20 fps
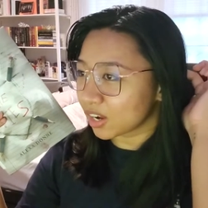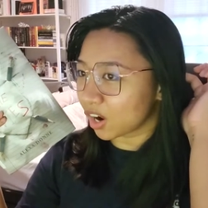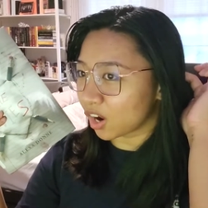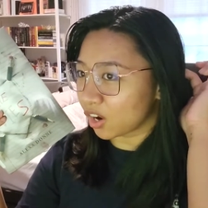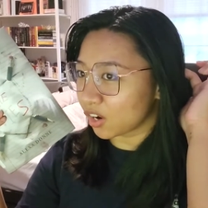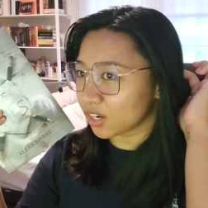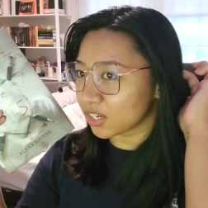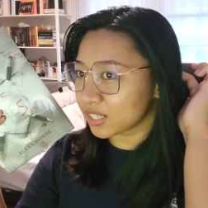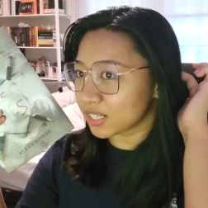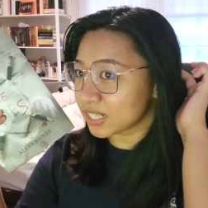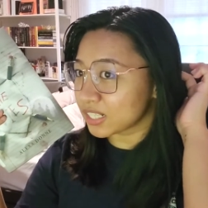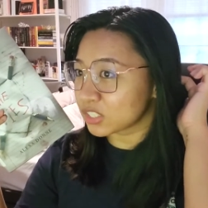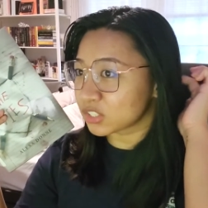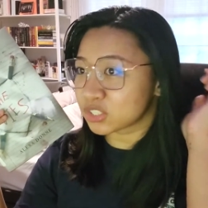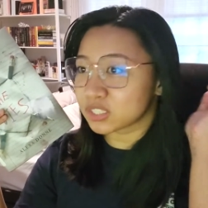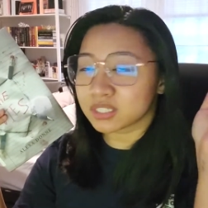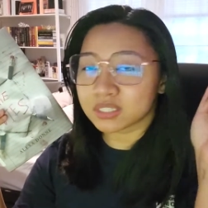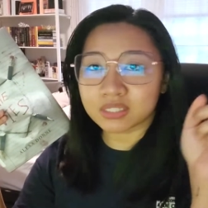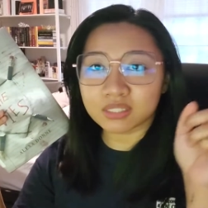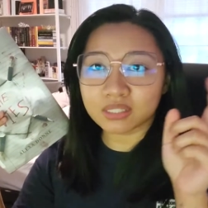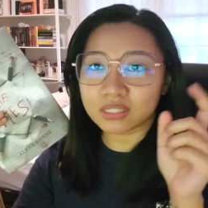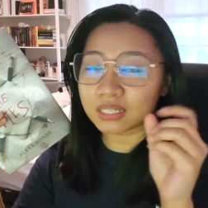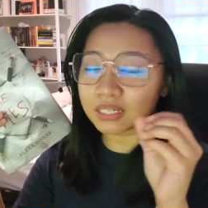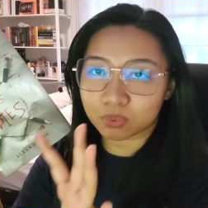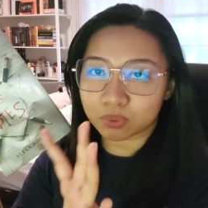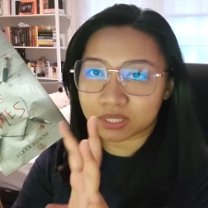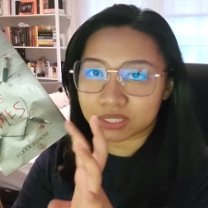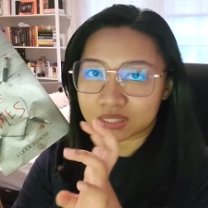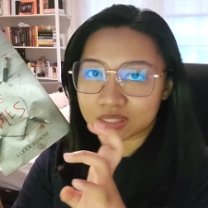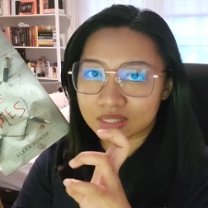card, she doesn't
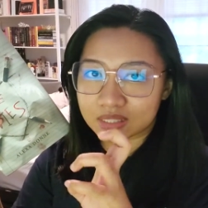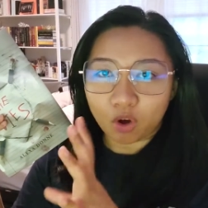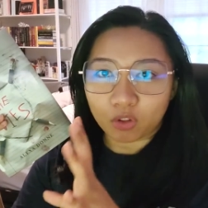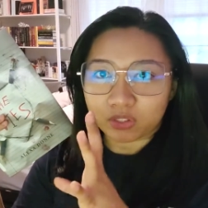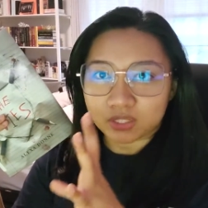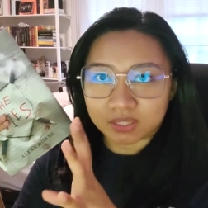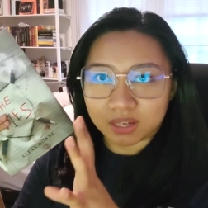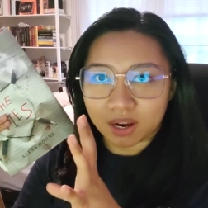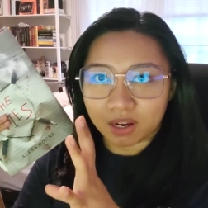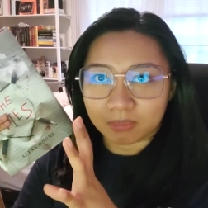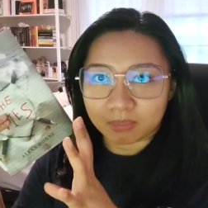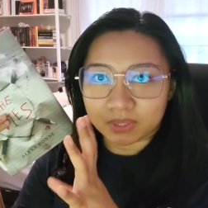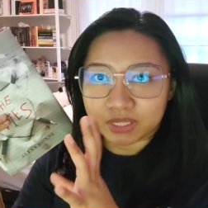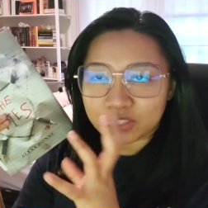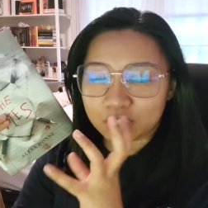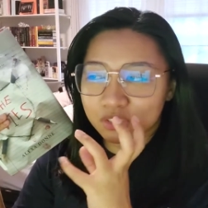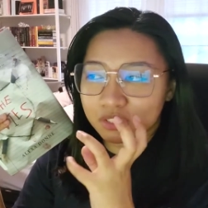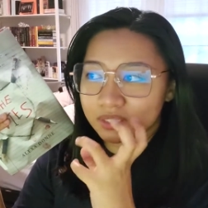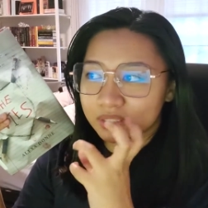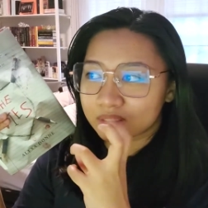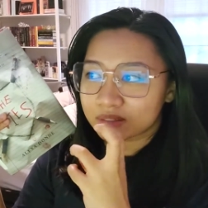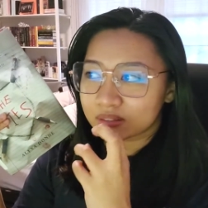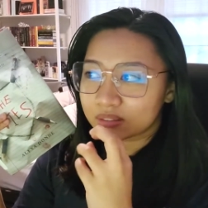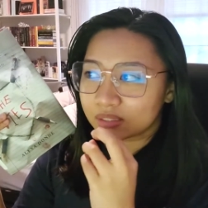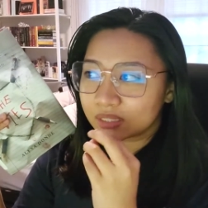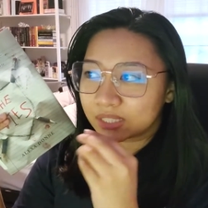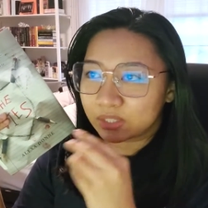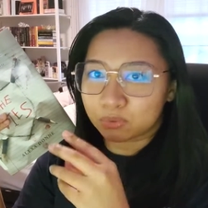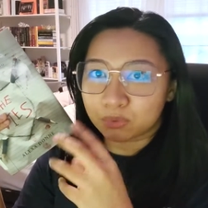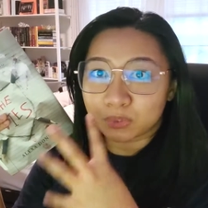do it all the time and she doesn't
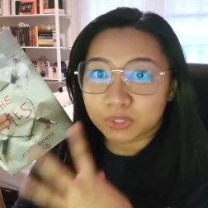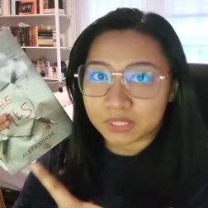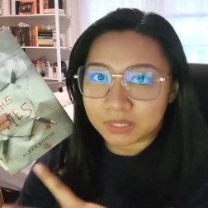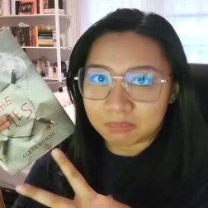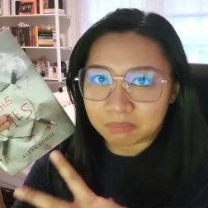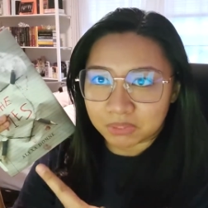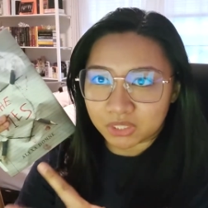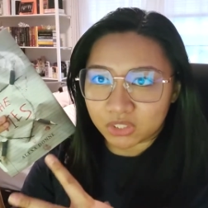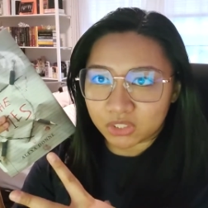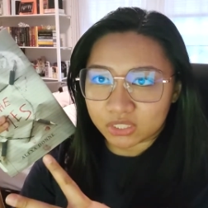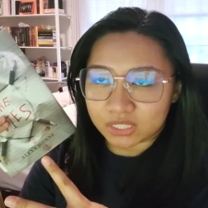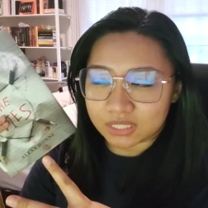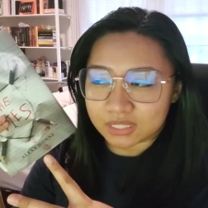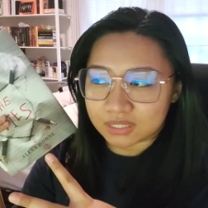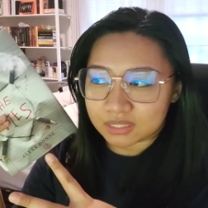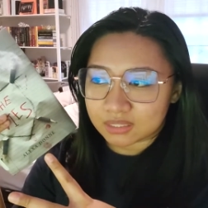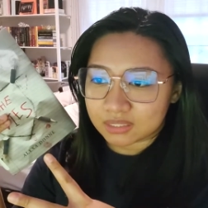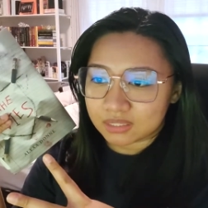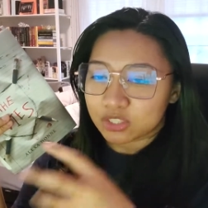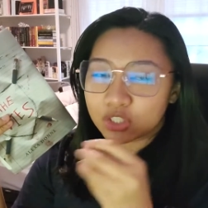like really milk it.